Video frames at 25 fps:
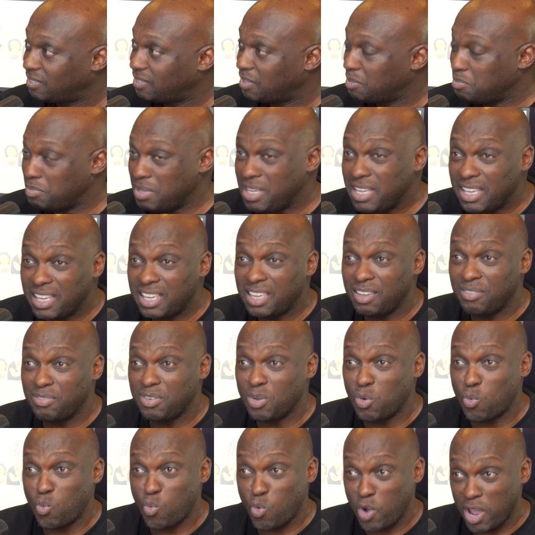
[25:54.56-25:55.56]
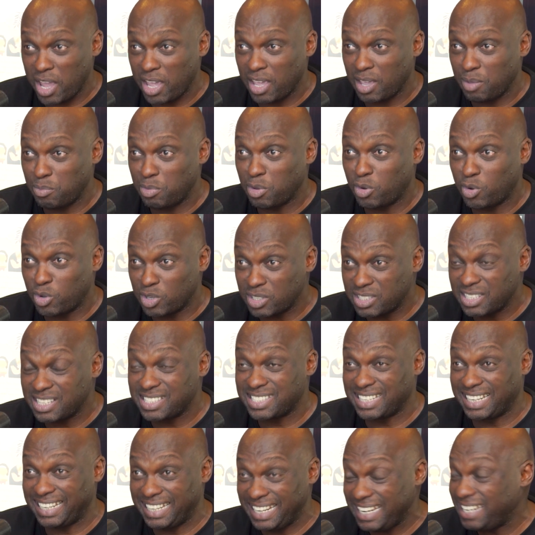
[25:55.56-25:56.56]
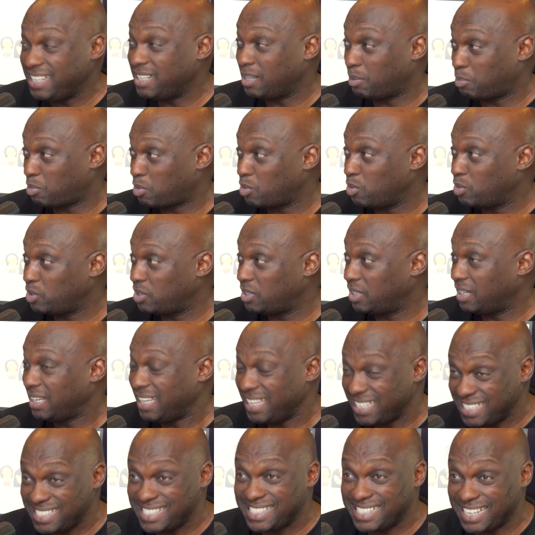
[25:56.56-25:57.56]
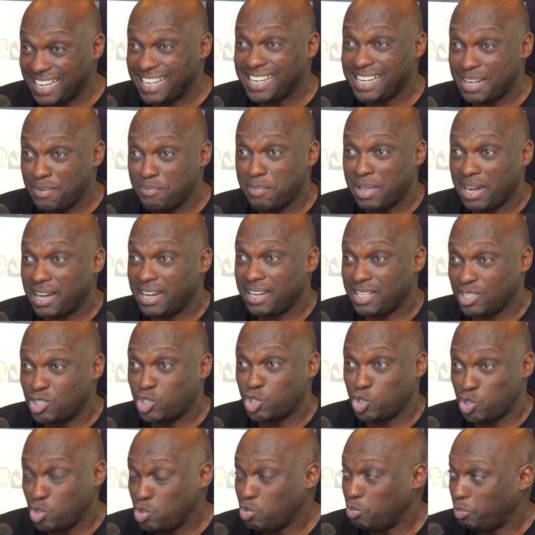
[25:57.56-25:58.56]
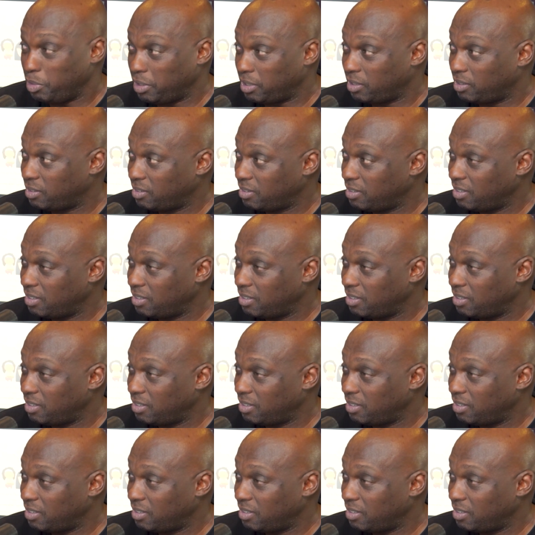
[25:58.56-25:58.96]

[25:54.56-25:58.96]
Me giving way because there's a lady approaching is gentlemanly, it's human.